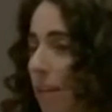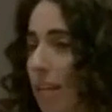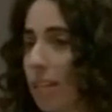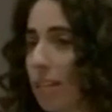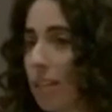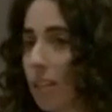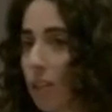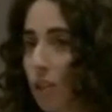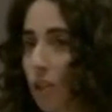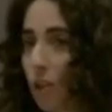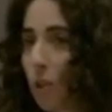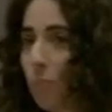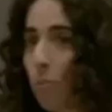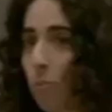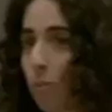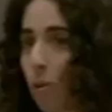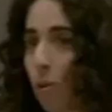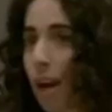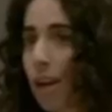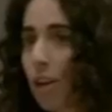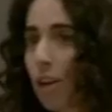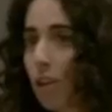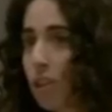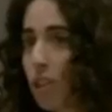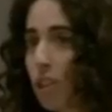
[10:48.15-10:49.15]
Because it's your
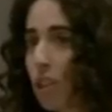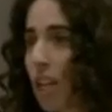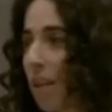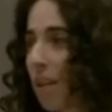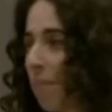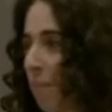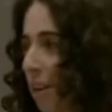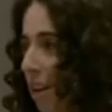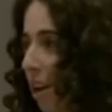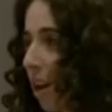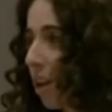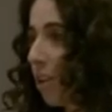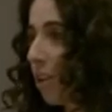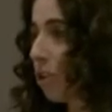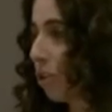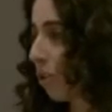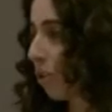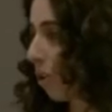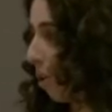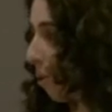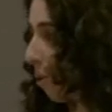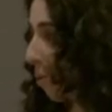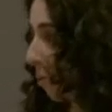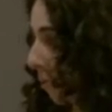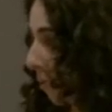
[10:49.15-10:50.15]
prior statement
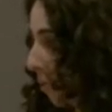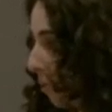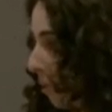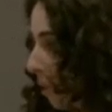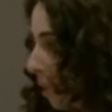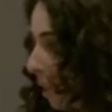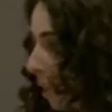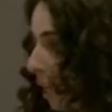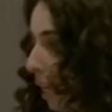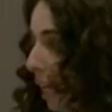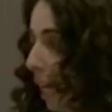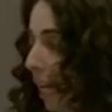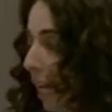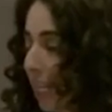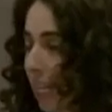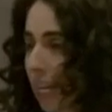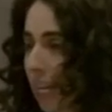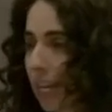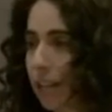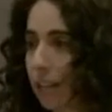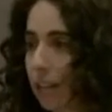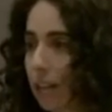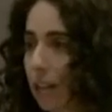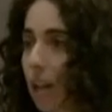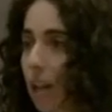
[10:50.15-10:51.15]
under oath.
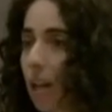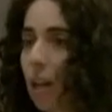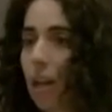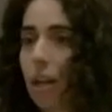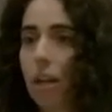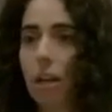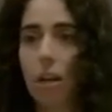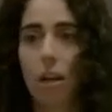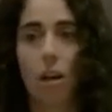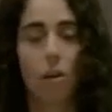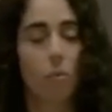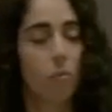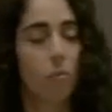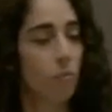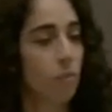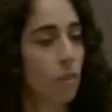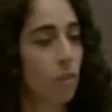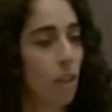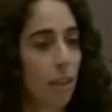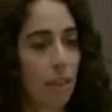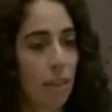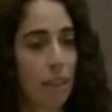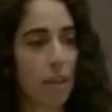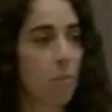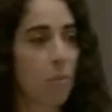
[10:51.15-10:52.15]
Again,
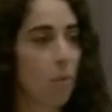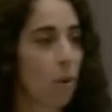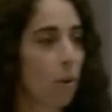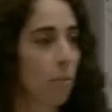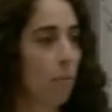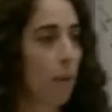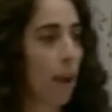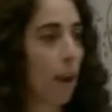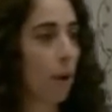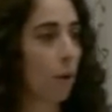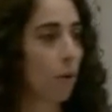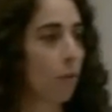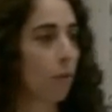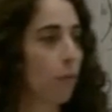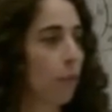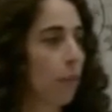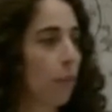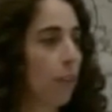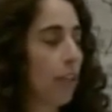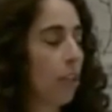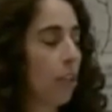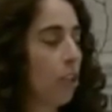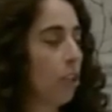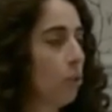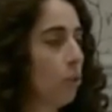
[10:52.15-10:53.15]
nothing more powerful
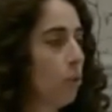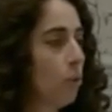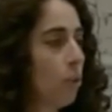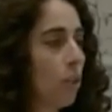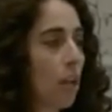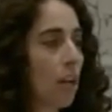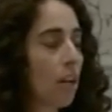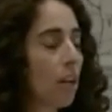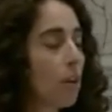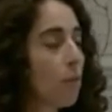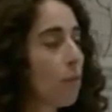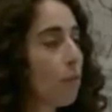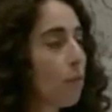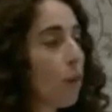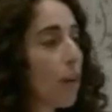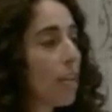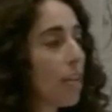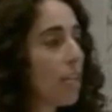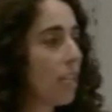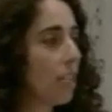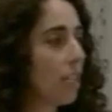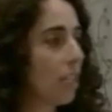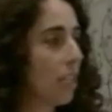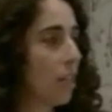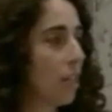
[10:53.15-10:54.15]
than
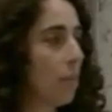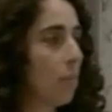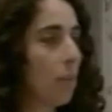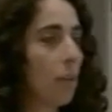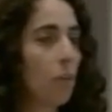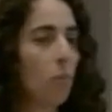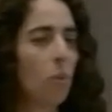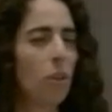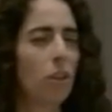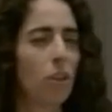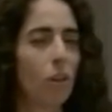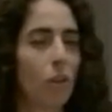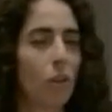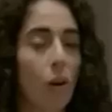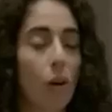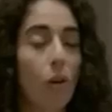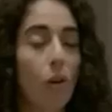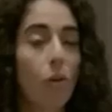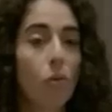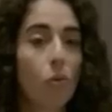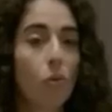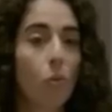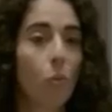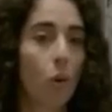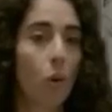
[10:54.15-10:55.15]
confronting somebody with their
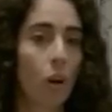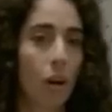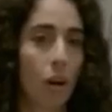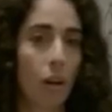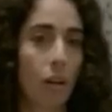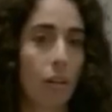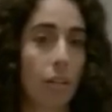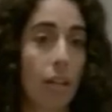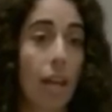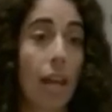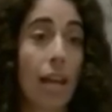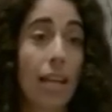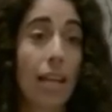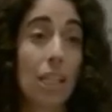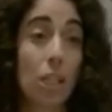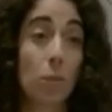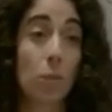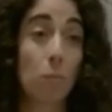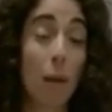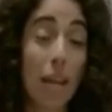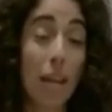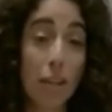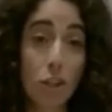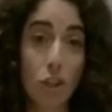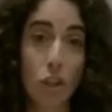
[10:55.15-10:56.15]
own words,
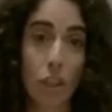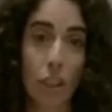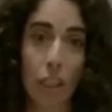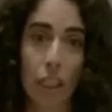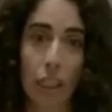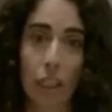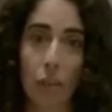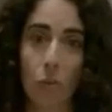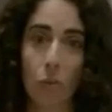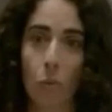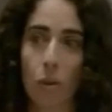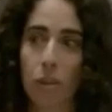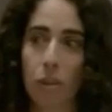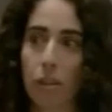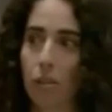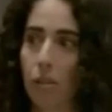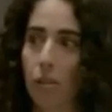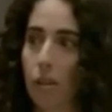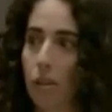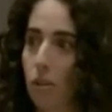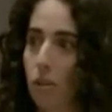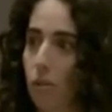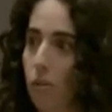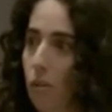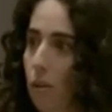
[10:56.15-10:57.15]
especially when
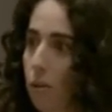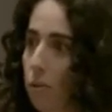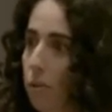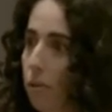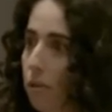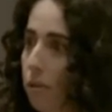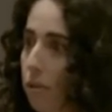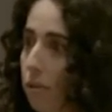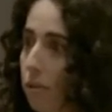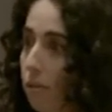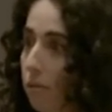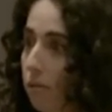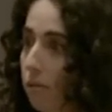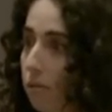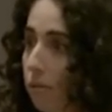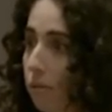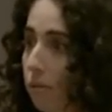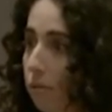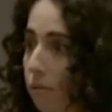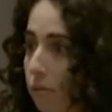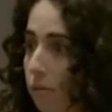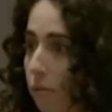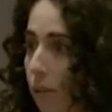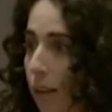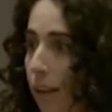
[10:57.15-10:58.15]
they're under oath.
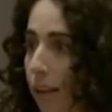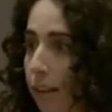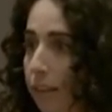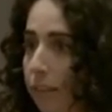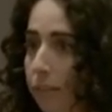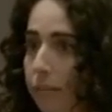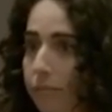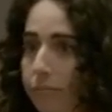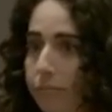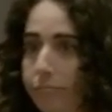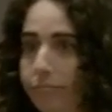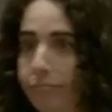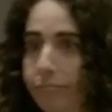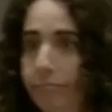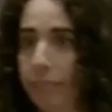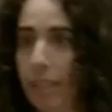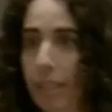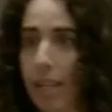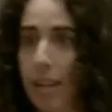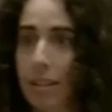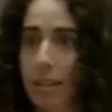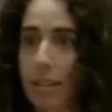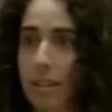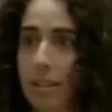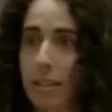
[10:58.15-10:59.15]
Okay?
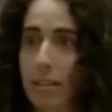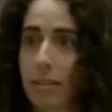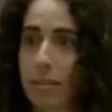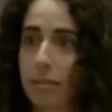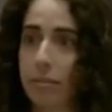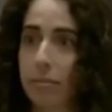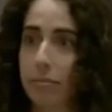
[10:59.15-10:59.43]
Yes?